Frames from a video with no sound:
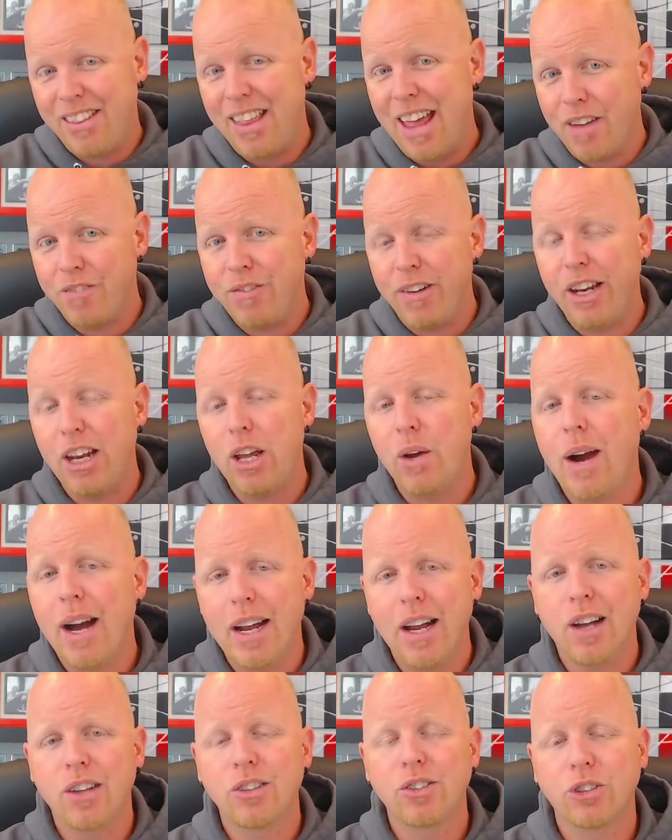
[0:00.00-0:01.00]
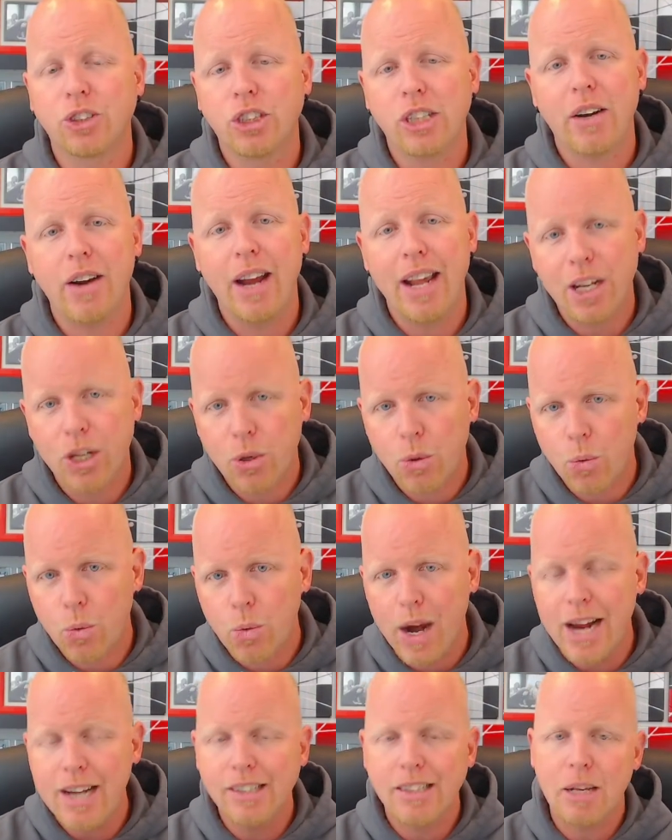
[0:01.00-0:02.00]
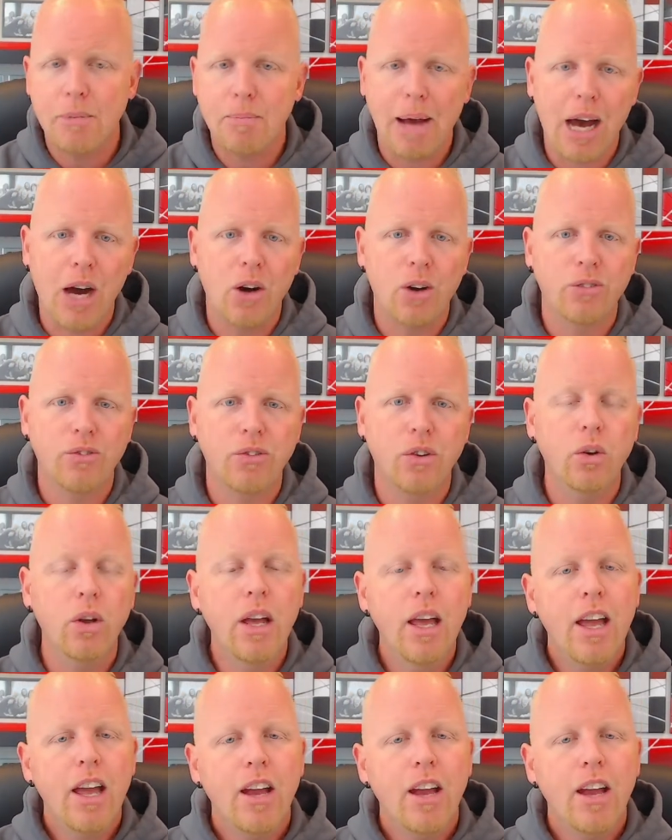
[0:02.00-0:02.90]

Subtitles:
video, I also share a crazy powerful